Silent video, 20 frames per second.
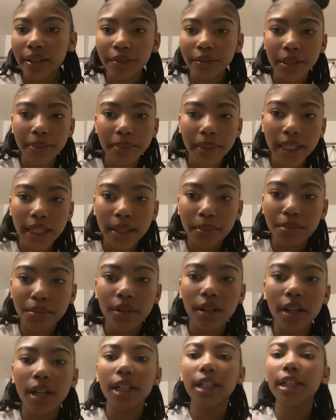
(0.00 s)
I'm making
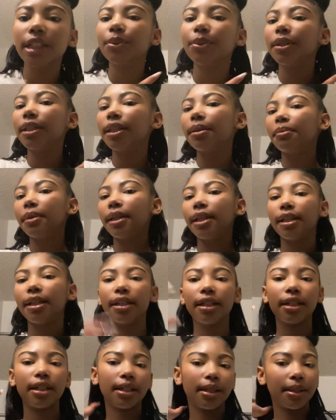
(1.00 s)
progress with the
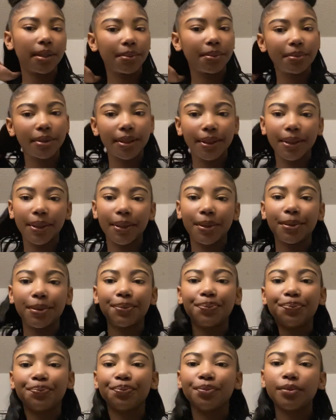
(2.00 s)
makeup.
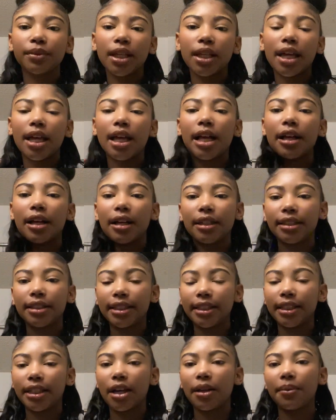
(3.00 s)
So I'll
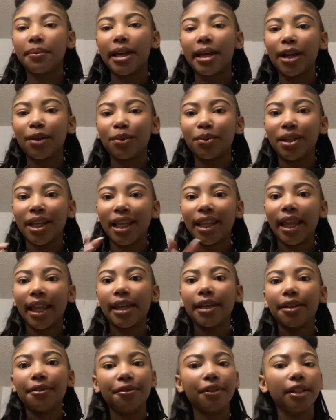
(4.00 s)
see y'all back when I
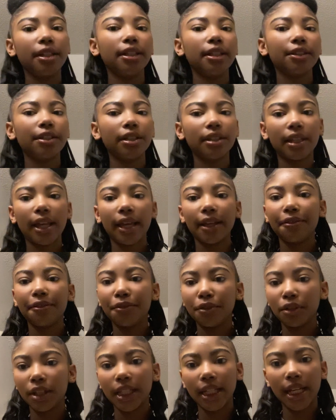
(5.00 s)
like food, like
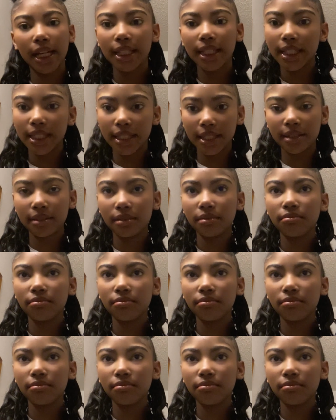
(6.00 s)
fully got this.